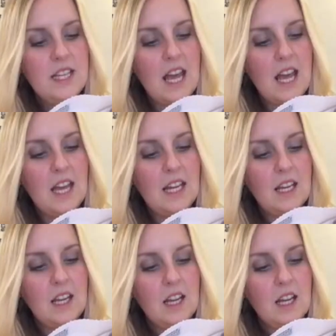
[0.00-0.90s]

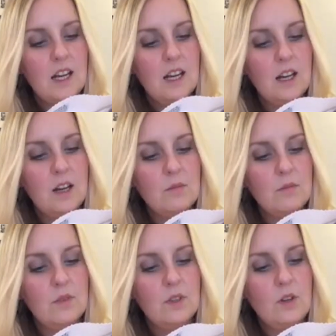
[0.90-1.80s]
Day,
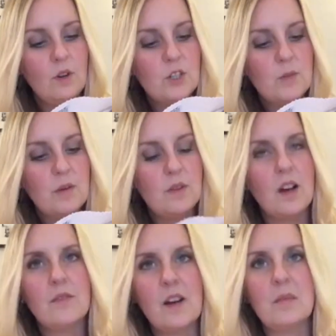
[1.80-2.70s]
um, not to be with
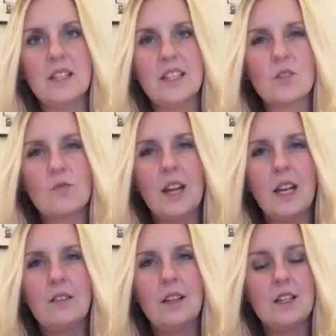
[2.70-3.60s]
our families. It's
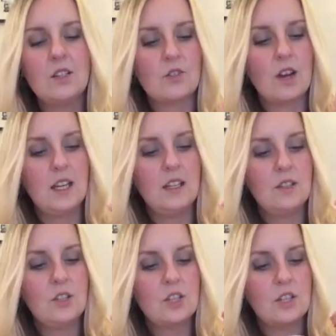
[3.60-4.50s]
really, really
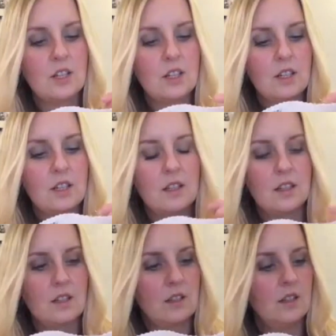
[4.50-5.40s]
strange.
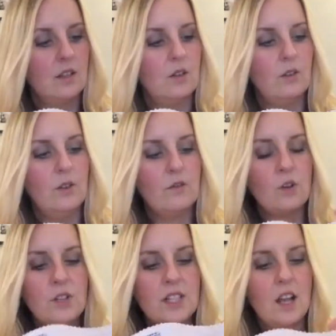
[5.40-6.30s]
Although I've
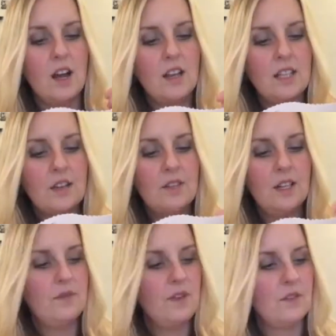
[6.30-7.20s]
got to say, I
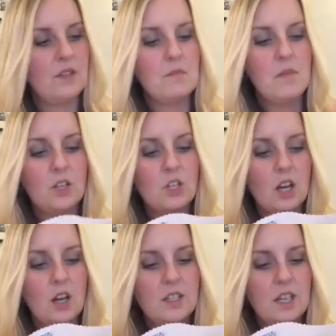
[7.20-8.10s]
definitely found it much
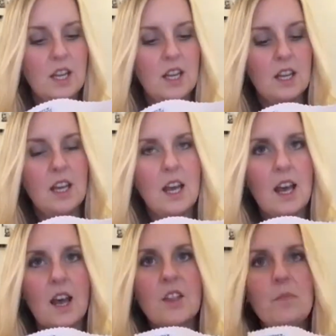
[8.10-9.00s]
harder
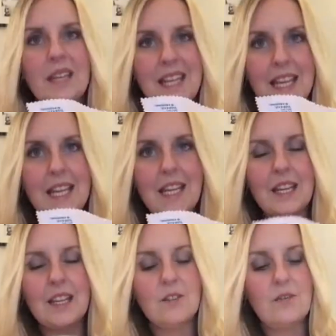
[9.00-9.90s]
at the beginning
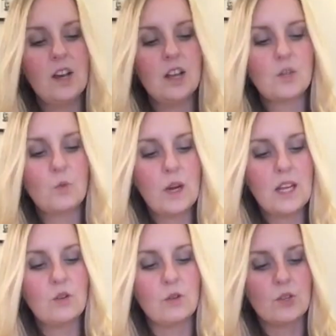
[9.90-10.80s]
in the first
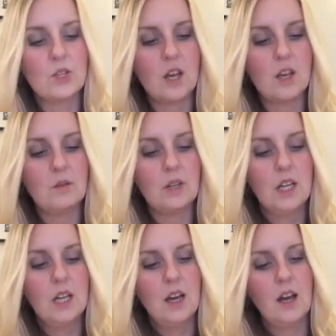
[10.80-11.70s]
week or so.
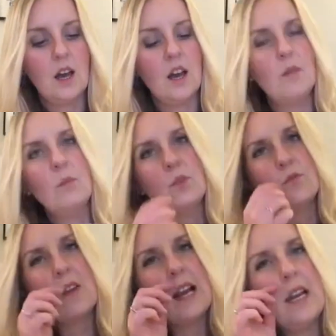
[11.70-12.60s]
Um, was
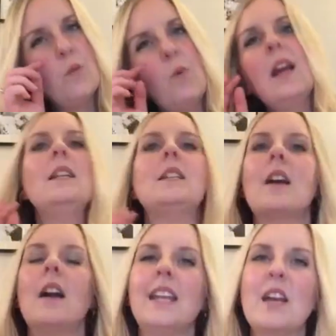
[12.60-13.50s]
really weird to
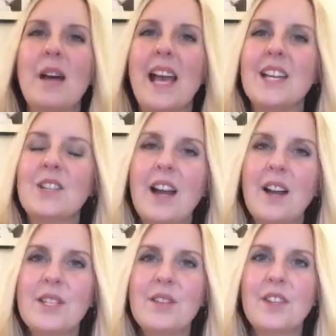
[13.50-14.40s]
kind of get my head
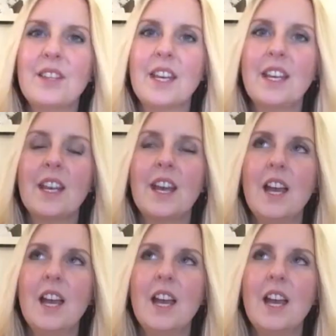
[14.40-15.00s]
around everything.